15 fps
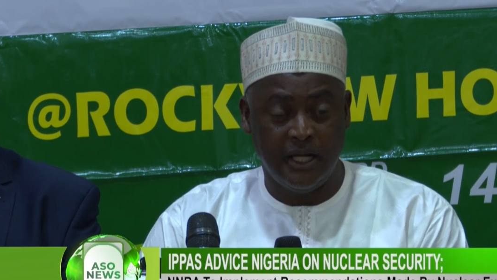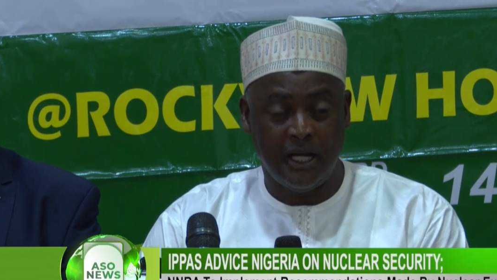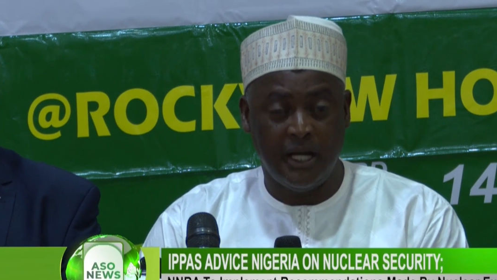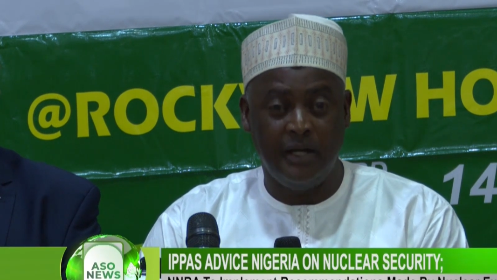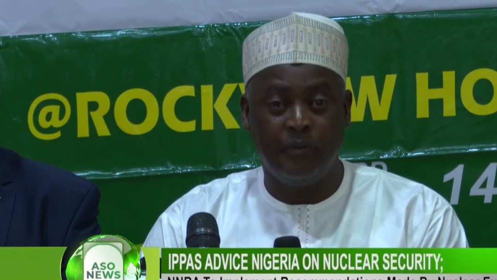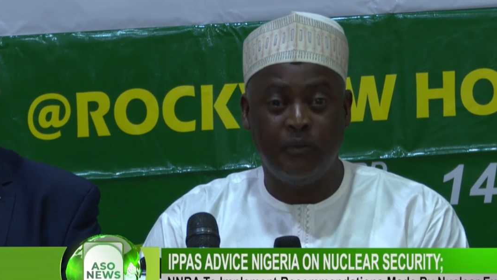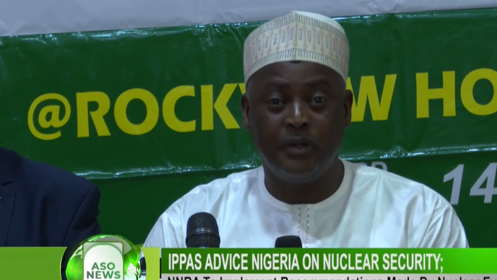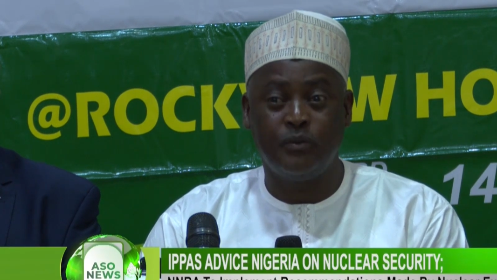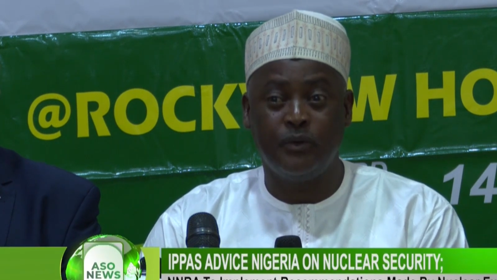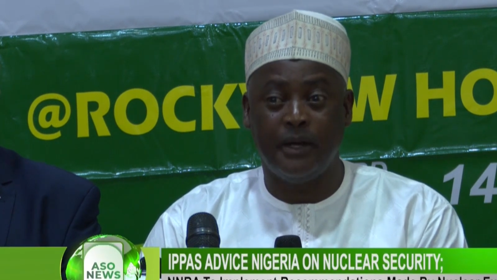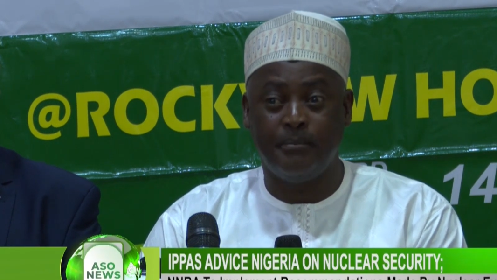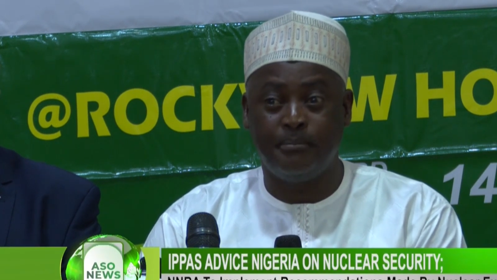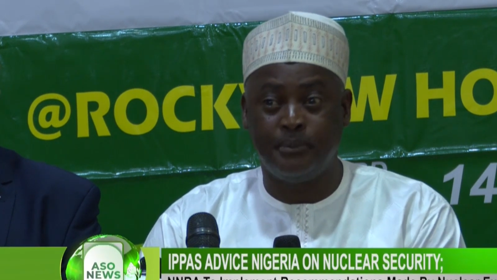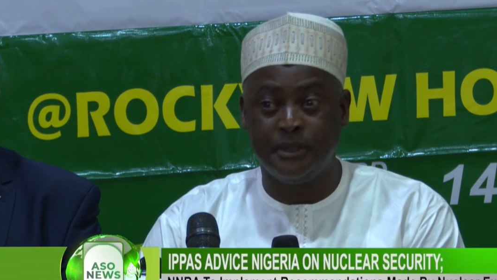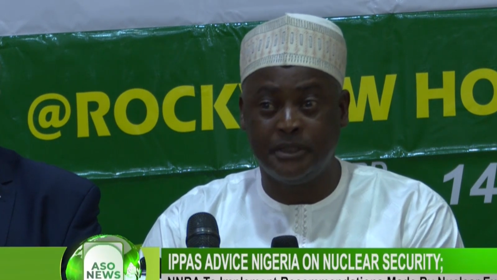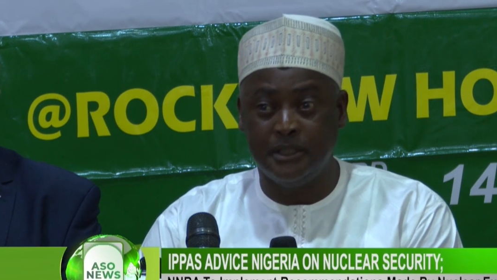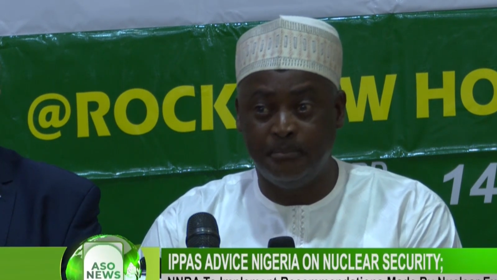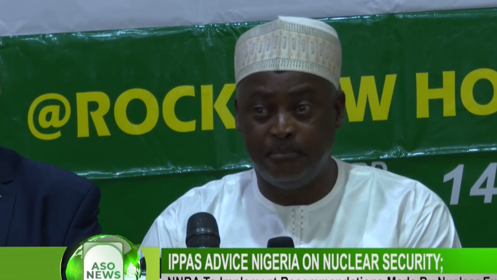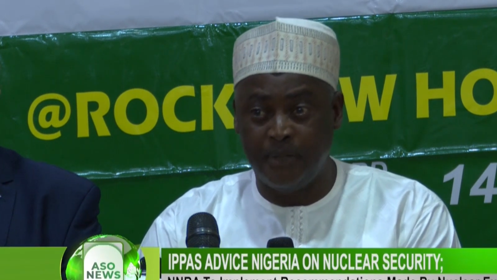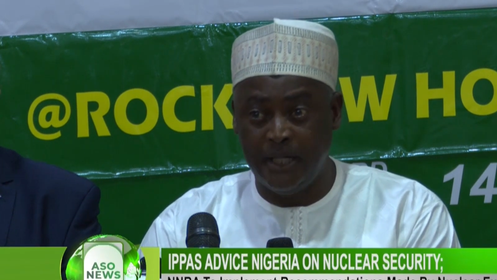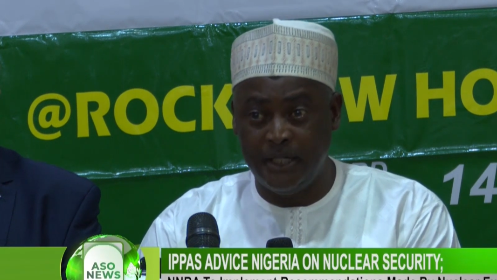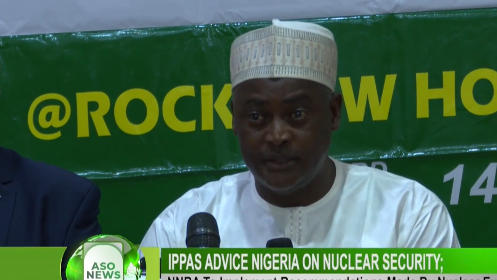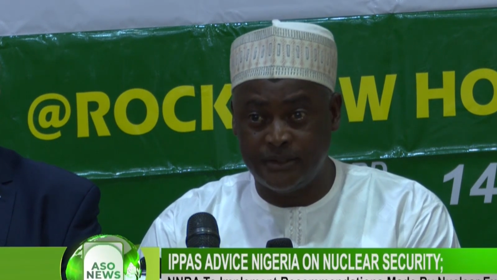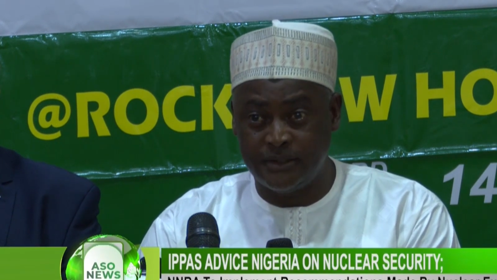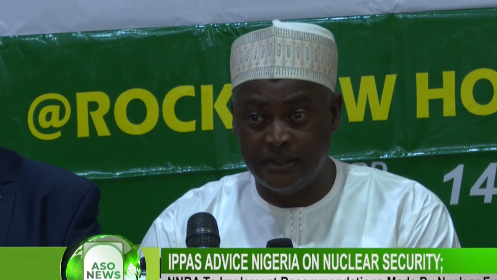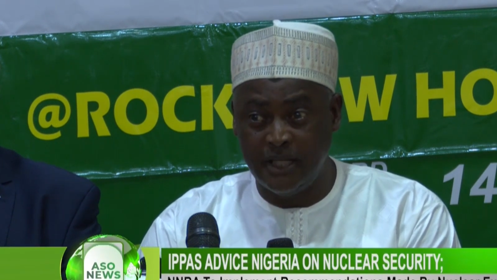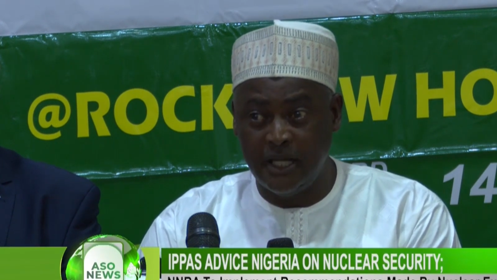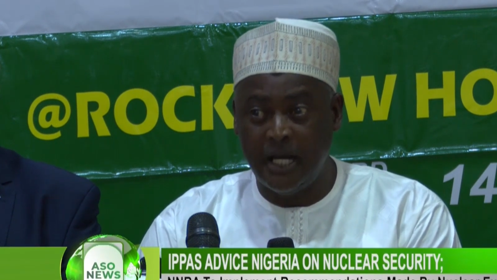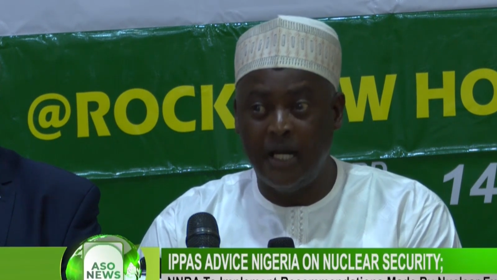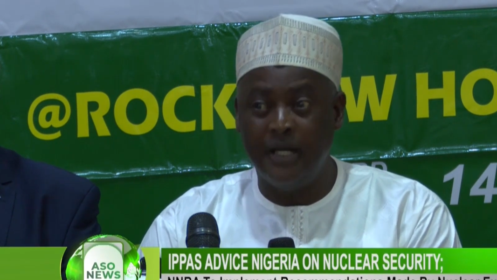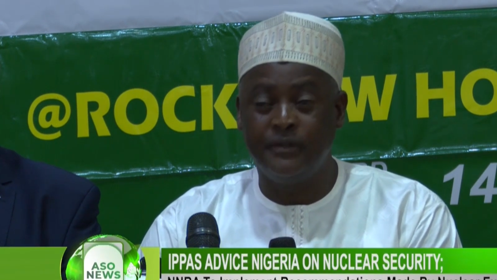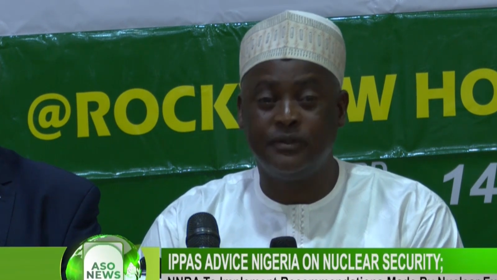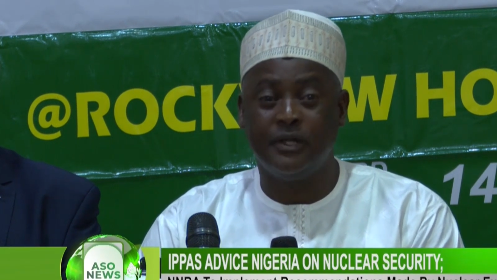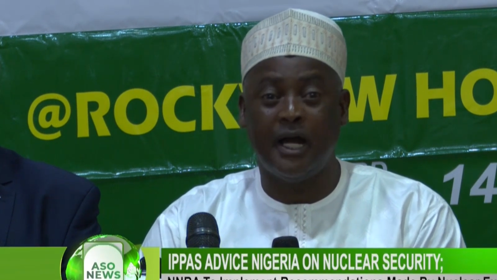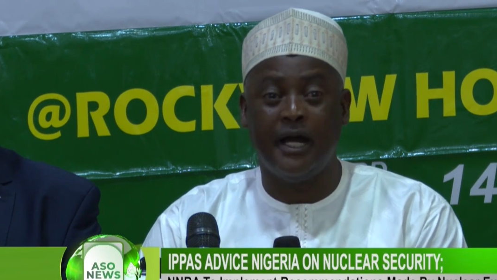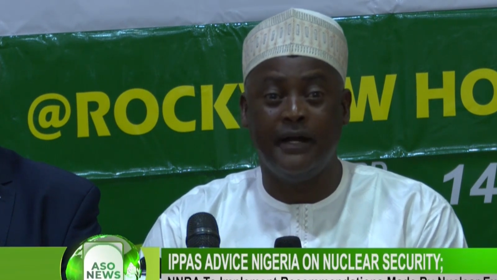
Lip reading: and what we have put in place and to